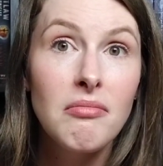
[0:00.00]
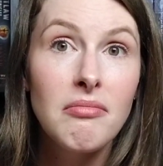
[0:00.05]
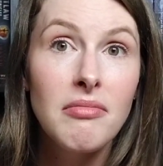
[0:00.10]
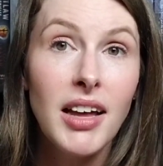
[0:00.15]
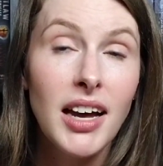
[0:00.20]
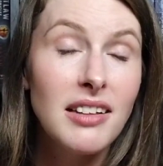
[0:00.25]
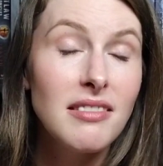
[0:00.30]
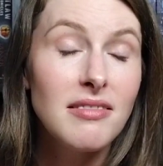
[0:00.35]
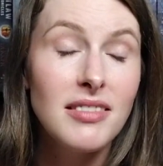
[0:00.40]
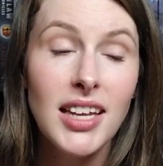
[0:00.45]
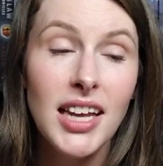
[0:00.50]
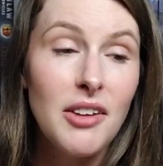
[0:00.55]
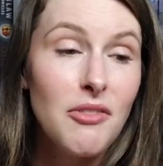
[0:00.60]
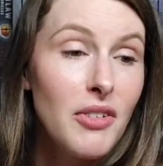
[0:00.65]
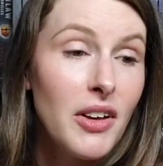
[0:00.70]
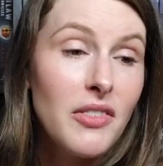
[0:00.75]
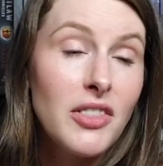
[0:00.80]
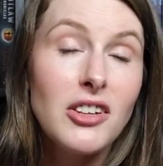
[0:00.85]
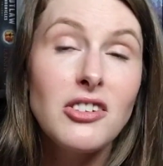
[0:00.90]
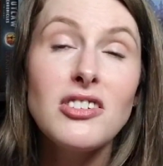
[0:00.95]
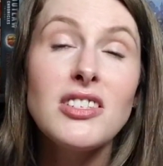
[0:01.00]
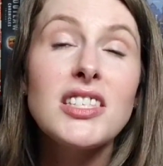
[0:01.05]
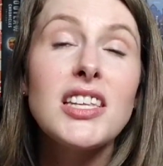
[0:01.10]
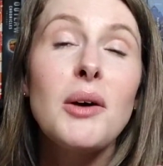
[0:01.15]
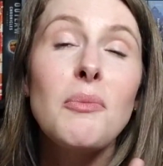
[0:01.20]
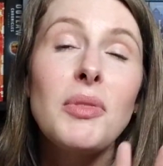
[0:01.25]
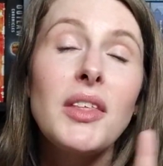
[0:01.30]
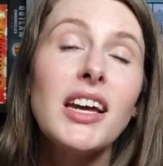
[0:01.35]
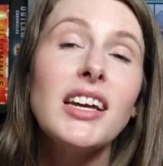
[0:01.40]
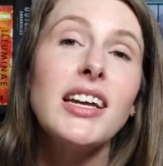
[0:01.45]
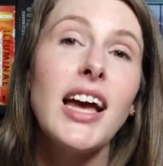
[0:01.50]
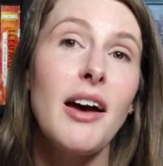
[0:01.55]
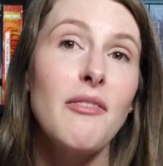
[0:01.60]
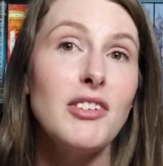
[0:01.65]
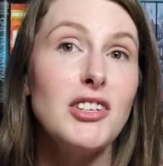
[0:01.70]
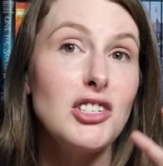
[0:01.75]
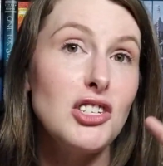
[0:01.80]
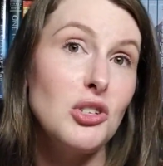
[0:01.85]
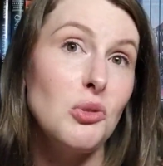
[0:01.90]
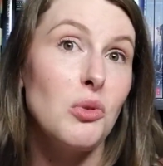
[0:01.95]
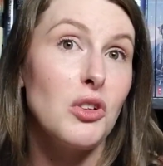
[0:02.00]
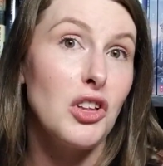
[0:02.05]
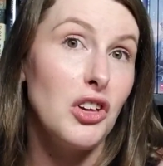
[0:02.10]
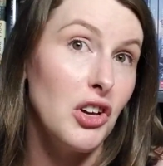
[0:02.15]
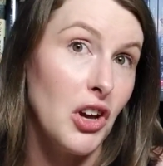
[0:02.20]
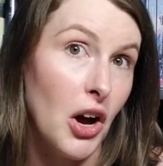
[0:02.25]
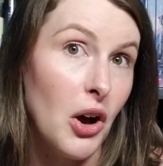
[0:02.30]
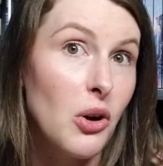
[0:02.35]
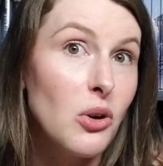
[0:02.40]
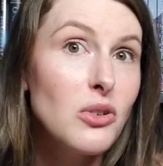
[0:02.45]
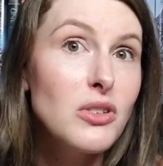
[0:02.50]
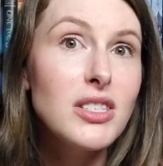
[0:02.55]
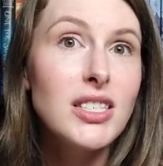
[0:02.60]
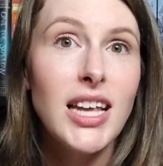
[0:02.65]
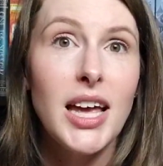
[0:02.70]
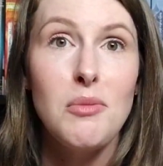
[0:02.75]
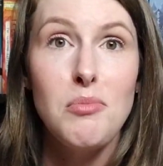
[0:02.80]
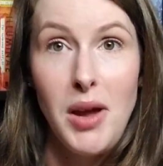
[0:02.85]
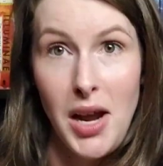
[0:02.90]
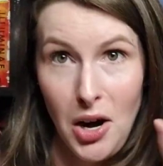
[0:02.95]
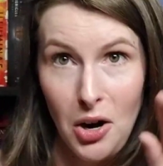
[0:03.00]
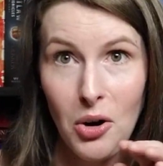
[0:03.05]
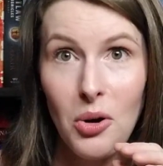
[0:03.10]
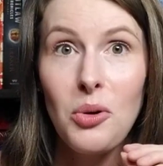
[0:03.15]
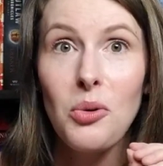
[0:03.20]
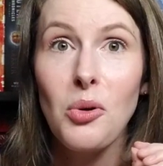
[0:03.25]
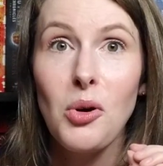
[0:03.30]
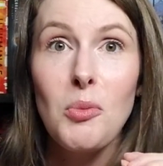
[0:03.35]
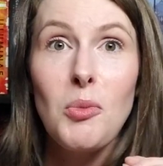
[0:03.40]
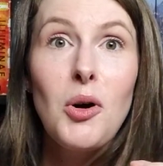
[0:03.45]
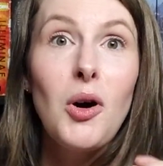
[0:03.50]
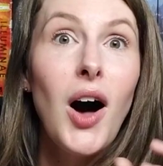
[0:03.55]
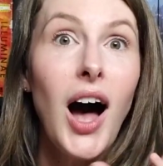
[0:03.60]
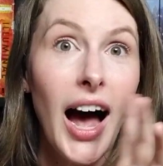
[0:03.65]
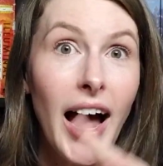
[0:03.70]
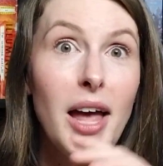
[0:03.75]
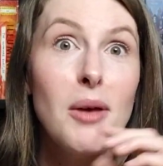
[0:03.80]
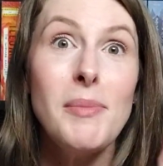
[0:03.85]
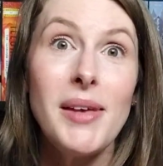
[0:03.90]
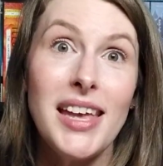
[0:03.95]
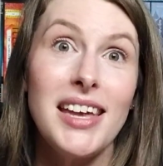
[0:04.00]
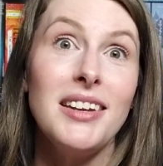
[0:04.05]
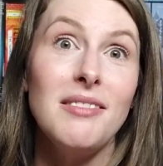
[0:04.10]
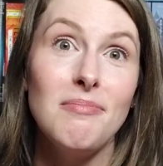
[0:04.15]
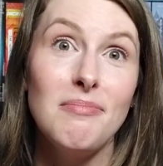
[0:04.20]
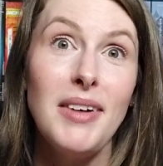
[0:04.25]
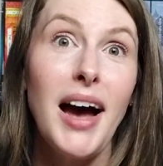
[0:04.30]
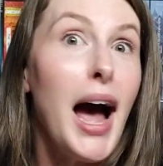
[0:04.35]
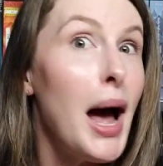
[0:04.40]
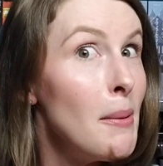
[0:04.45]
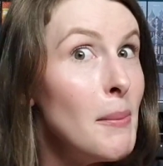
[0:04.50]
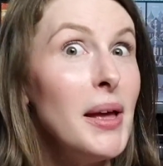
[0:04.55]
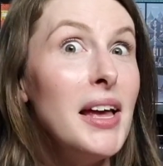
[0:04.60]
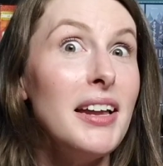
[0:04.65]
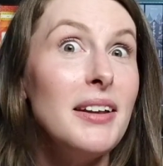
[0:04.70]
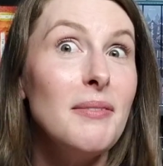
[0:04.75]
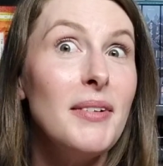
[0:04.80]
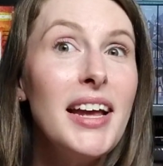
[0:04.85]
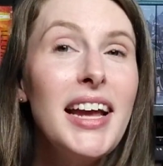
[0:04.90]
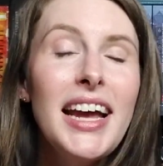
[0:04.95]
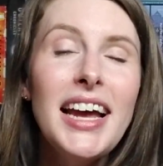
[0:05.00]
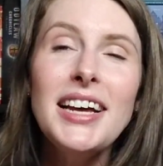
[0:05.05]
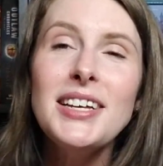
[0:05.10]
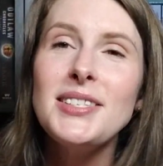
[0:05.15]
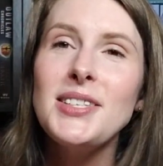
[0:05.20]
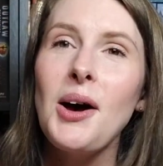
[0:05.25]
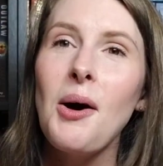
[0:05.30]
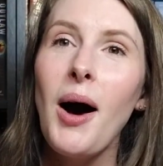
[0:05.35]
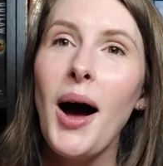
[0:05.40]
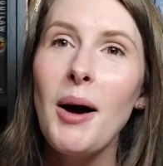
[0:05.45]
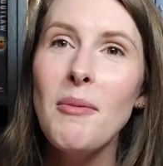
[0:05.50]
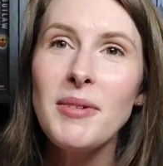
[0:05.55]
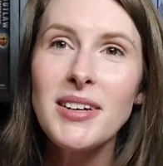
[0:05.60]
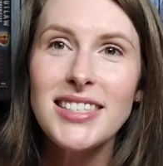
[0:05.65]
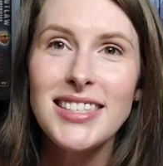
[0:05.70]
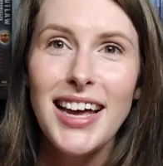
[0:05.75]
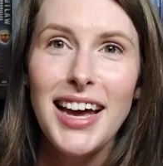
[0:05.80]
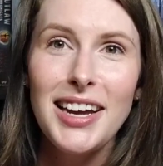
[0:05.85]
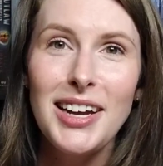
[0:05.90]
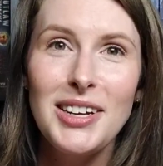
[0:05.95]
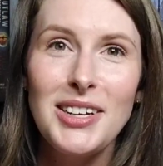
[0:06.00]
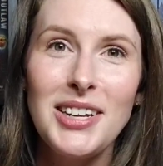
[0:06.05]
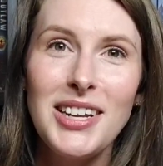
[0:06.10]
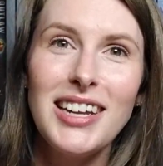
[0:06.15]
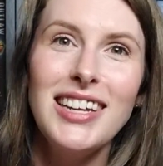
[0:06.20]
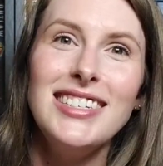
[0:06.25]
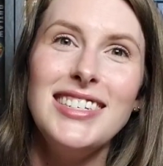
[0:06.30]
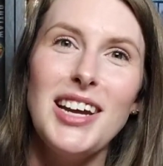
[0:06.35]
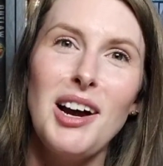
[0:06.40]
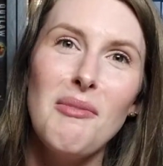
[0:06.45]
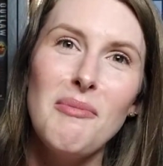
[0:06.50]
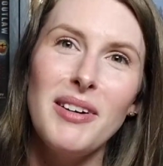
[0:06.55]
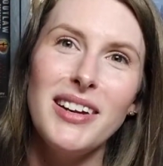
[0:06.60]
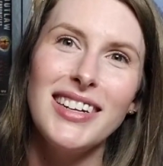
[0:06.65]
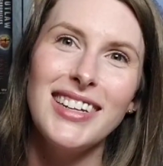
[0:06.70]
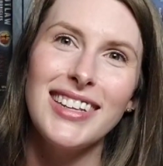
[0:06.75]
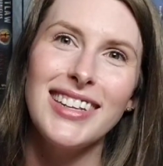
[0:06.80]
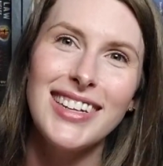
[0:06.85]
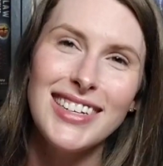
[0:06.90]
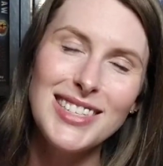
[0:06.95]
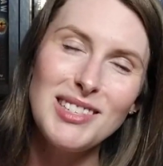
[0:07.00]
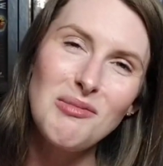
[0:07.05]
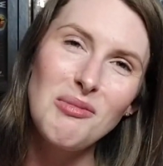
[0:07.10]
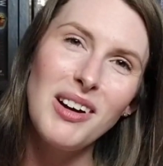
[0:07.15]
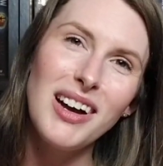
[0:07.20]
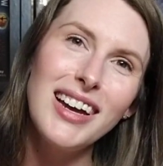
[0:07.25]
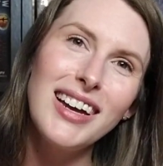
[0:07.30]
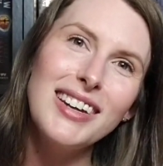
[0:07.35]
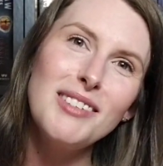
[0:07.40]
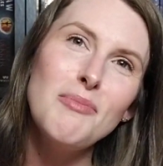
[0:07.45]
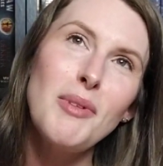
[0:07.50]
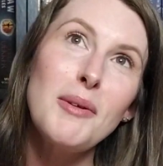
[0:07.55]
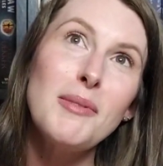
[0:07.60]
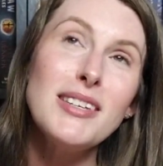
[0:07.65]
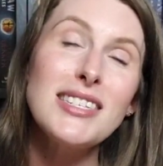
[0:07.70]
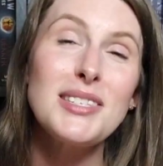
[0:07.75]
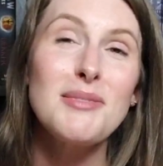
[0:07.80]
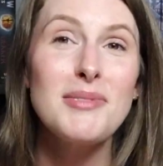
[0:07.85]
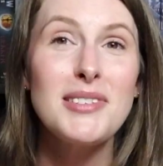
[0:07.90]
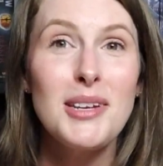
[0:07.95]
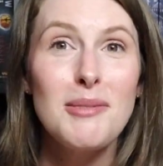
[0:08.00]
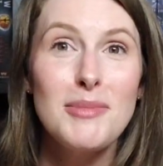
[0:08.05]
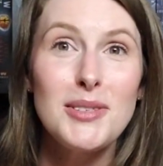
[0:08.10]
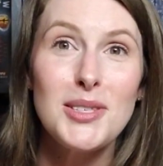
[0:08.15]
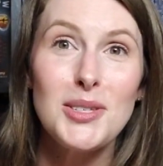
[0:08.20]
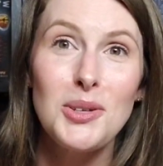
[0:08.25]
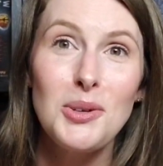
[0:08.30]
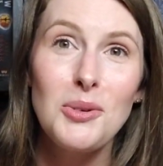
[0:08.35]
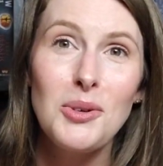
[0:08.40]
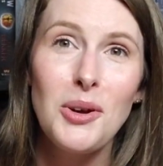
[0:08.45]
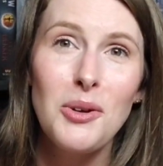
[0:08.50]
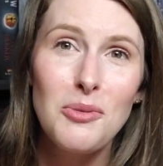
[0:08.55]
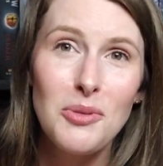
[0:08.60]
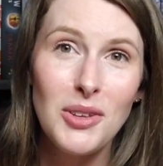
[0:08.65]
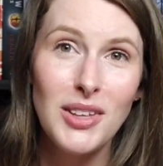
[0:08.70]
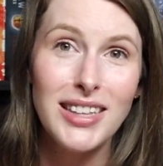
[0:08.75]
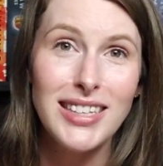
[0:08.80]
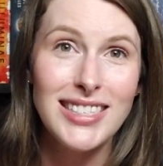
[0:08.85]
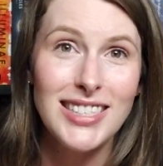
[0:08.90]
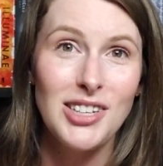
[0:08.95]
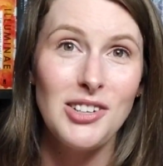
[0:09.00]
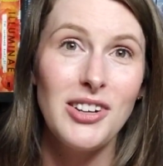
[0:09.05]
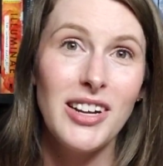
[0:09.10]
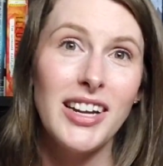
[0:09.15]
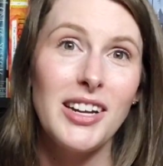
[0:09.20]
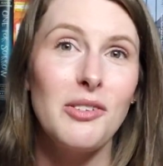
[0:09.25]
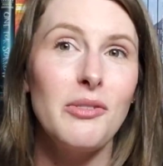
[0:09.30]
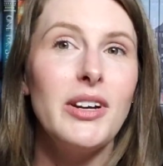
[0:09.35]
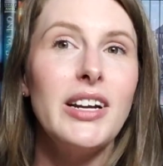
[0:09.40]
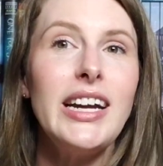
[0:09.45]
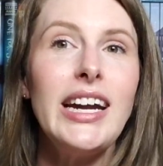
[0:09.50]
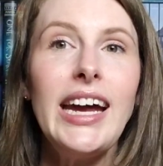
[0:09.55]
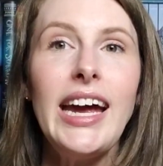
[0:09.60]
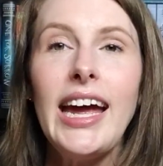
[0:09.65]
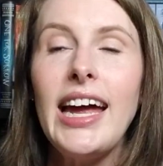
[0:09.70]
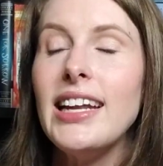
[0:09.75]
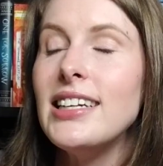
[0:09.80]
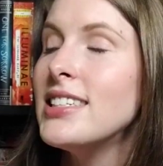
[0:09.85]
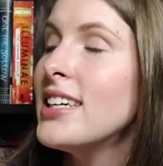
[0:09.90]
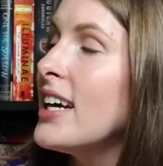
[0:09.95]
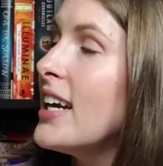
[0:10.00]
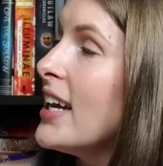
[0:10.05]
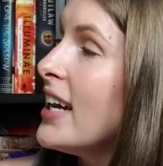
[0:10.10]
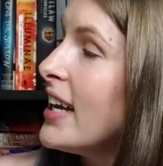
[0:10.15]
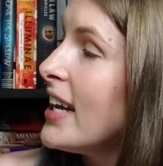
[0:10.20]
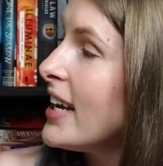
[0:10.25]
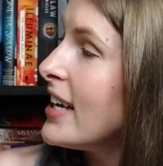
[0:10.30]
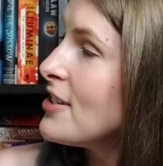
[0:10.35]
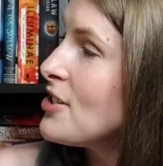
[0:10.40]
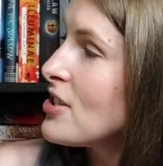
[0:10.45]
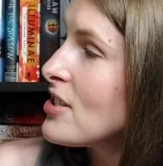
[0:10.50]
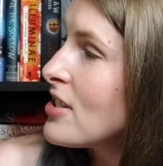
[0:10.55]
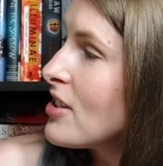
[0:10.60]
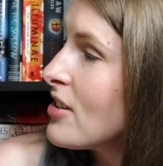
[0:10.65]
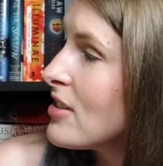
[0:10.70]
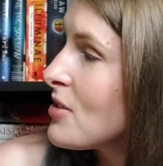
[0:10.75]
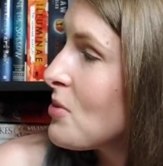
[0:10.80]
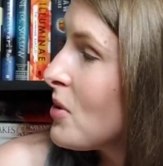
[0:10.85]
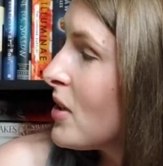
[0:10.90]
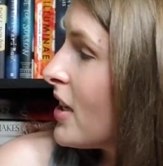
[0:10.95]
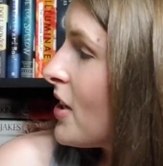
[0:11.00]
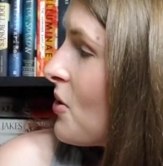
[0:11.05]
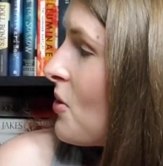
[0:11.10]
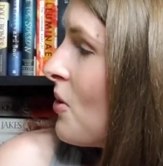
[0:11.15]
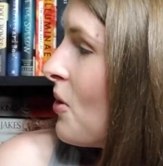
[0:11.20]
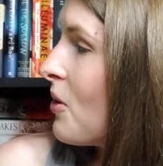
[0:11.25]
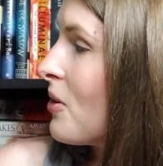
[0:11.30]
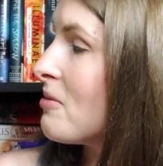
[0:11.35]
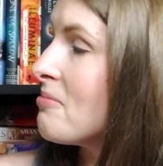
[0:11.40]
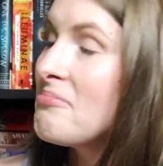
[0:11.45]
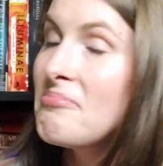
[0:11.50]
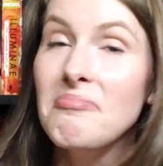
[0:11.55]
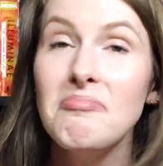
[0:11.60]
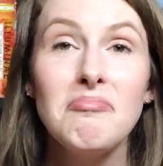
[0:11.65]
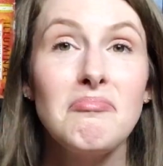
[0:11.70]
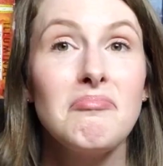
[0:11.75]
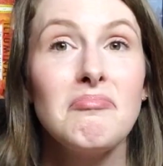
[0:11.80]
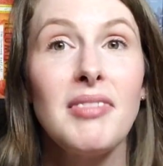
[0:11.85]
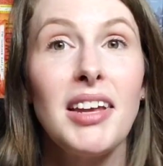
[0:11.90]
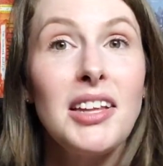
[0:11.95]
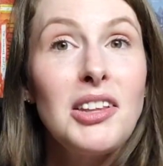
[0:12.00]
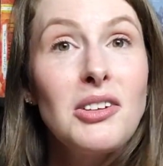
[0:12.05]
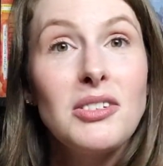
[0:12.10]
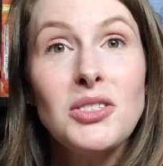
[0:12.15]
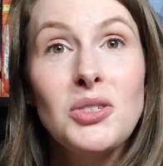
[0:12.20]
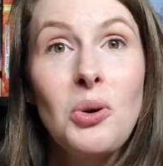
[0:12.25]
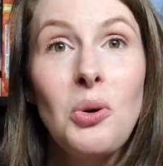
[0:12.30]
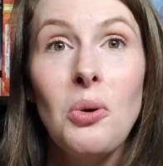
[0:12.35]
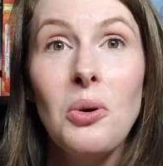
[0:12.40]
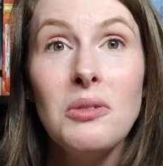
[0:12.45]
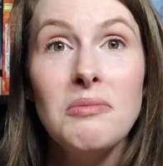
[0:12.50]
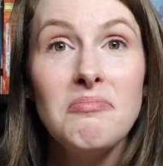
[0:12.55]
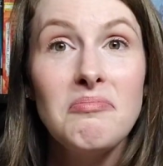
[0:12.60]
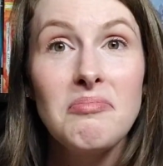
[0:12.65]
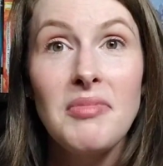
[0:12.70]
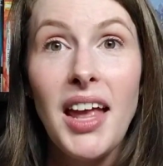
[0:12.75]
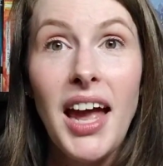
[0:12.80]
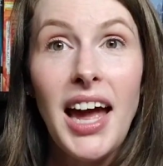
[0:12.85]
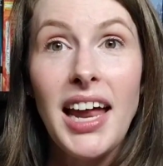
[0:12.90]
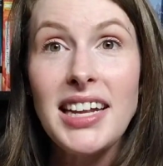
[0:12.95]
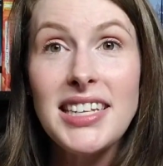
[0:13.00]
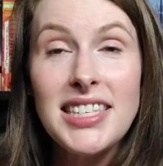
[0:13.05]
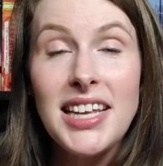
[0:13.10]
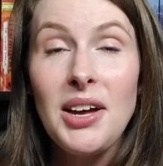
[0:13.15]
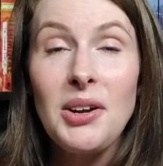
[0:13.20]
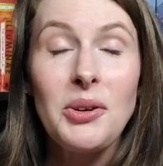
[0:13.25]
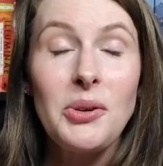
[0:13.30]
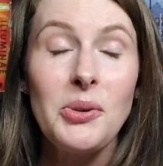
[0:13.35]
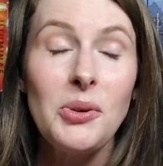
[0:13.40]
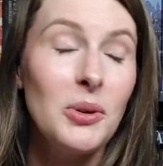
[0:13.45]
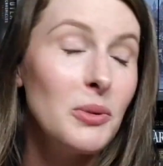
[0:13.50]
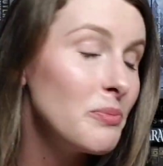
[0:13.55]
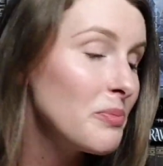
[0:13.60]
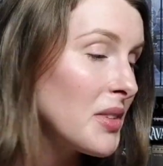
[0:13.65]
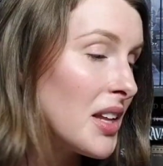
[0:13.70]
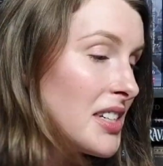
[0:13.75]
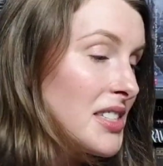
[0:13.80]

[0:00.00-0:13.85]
That if there's something having to do with ghosts and paranormal, I am in. I'm in. So I'm excited to jump into this one. Maybe sometime soon. Hopefully this year I can read it, and it just looks really cool. It looks cool, and it sounded cool.